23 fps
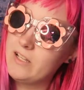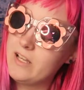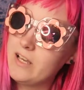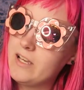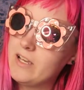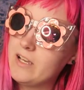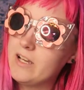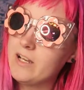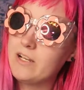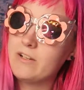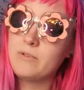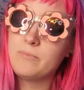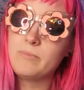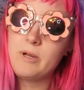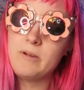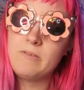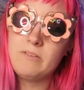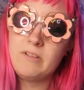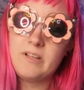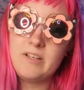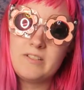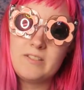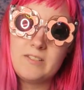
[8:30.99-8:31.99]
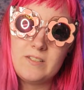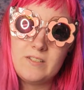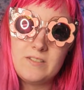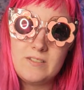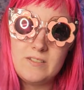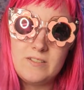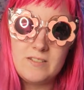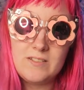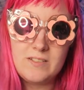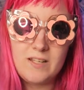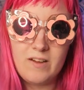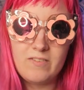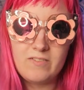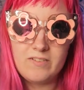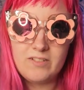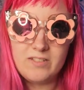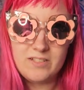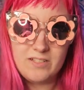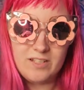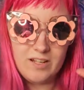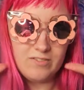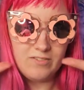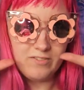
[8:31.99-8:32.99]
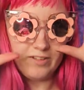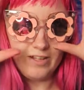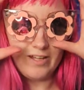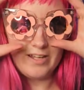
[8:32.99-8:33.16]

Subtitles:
like, kind of remind me of, like, 60s, 70s stuff.